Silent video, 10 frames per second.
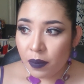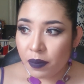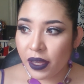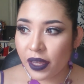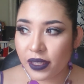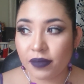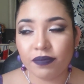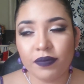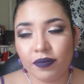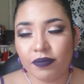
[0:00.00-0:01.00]
because
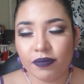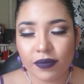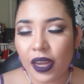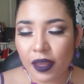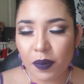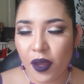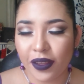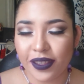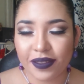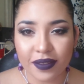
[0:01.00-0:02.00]
I'm gonna be
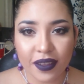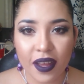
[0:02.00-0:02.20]
honest,